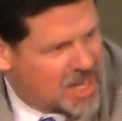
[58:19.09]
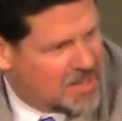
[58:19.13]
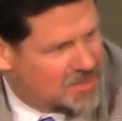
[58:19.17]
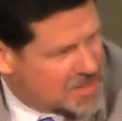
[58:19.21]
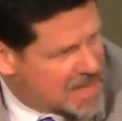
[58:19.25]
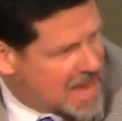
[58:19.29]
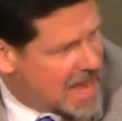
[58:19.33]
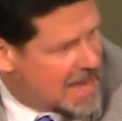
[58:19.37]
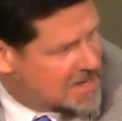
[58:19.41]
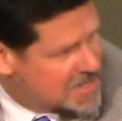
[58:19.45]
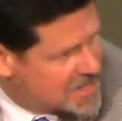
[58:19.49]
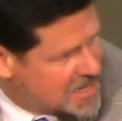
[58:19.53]

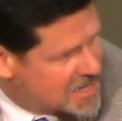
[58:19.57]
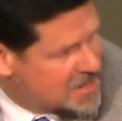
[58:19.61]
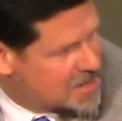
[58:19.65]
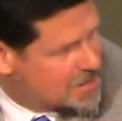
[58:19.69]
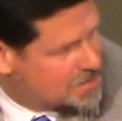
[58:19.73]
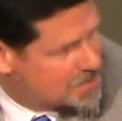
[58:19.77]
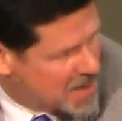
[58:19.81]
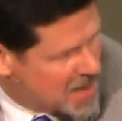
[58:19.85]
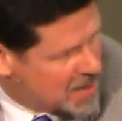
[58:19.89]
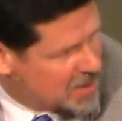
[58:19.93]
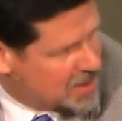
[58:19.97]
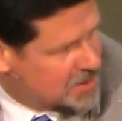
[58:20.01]
get the idea
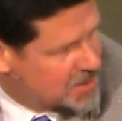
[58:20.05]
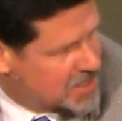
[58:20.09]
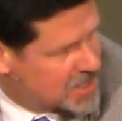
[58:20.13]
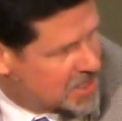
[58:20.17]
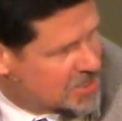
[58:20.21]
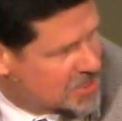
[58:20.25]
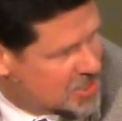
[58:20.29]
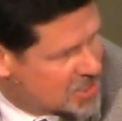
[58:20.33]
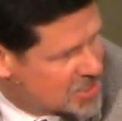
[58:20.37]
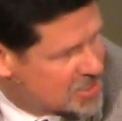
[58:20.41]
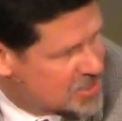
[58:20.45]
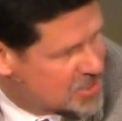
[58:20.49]
that
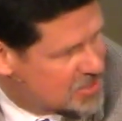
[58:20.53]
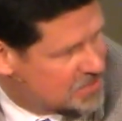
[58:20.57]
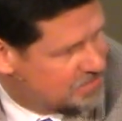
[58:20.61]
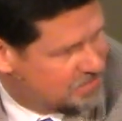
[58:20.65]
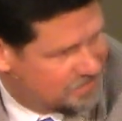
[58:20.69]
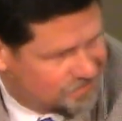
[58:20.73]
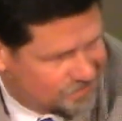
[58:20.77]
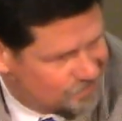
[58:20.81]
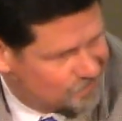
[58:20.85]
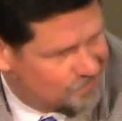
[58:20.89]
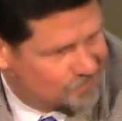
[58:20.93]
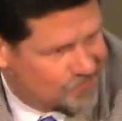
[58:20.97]
parenting is just
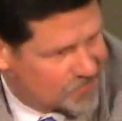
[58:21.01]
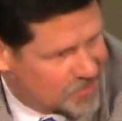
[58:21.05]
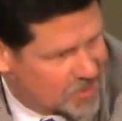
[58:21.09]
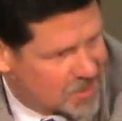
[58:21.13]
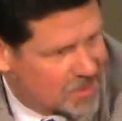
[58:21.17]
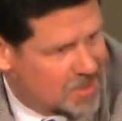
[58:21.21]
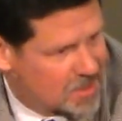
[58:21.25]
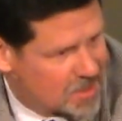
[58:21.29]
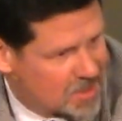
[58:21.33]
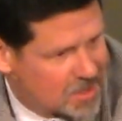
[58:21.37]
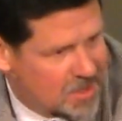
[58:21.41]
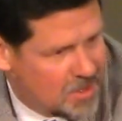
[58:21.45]

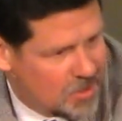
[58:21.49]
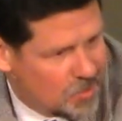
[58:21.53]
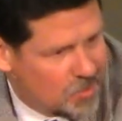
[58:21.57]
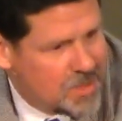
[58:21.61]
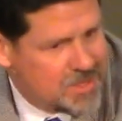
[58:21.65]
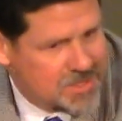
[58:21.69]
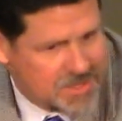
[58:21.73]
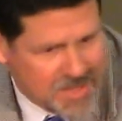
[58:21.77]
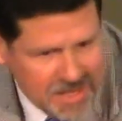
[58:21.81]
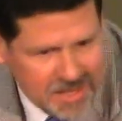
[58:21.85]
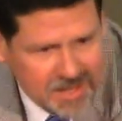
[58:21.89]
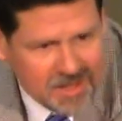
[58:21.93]

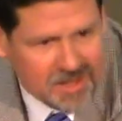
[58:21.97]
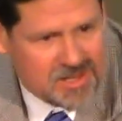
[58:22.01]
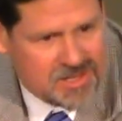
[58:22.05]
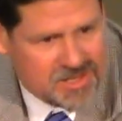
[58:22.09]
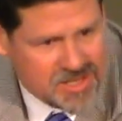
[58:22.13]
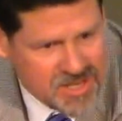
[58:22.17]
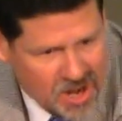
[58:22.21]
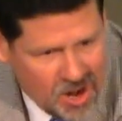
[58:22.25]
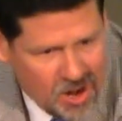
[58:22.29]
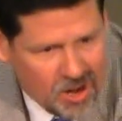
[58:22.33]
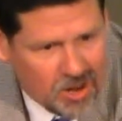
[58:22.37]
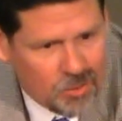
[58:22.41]

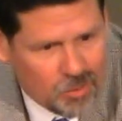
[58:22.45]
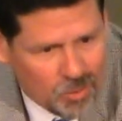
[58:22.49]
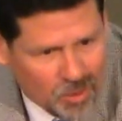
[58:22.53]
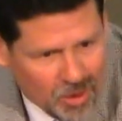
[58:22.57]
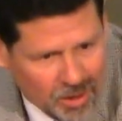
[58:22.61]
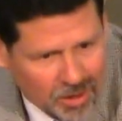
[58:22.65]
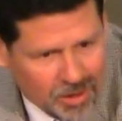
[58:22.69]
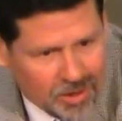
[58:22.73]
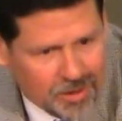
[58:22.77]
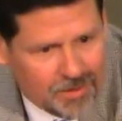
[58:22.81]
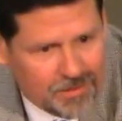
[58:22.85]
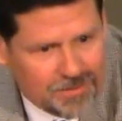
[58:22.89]
ridiculously hard
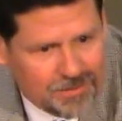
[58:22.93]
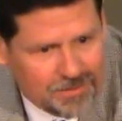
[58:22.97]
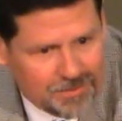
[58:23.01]
work.